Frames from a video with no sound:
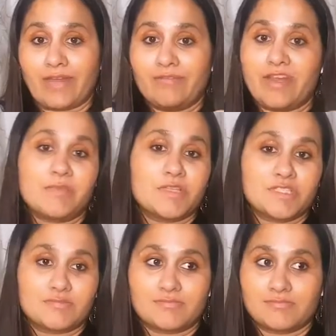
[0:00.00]
very much
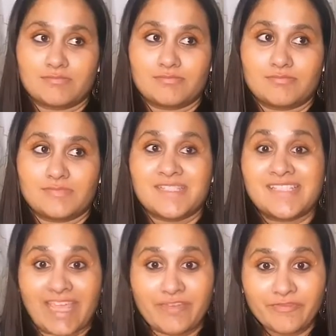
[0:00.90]

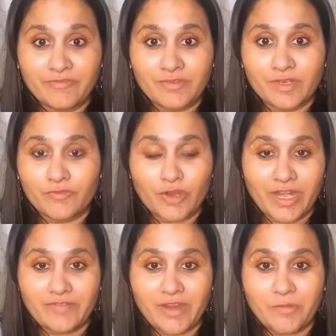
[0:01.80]
safe for
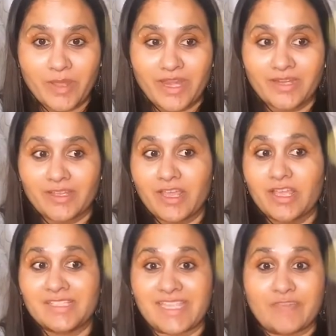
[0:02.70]
environment,
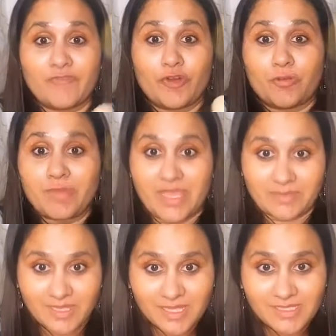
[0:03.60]
safe for
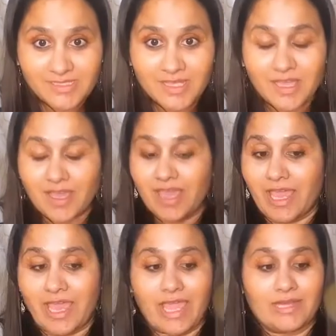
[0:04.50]
babies,
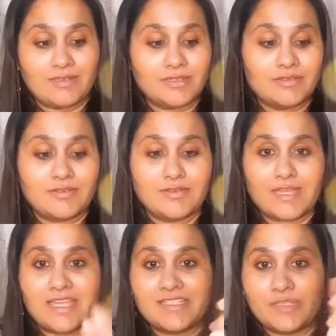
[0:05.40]
and
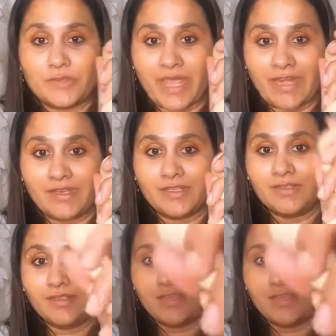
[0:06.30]
easy to handle.